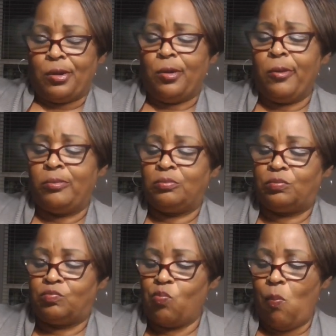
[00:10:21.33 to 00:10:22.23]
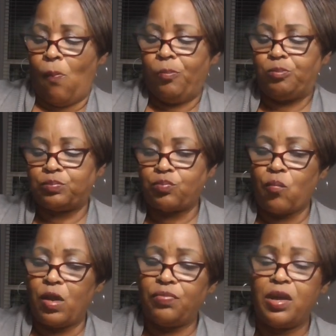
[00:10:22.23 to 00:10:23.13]
Ooh.
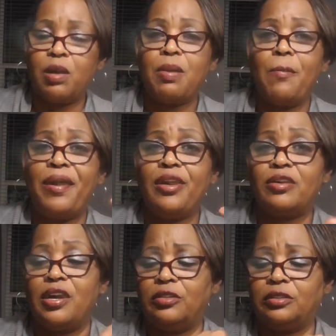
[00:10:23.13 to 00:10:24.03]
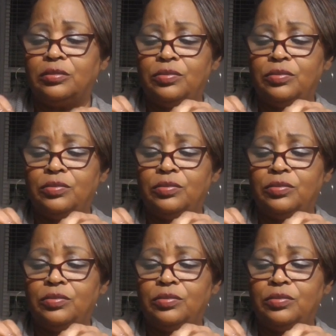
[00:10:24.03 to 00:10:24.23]
One thing about pancakes,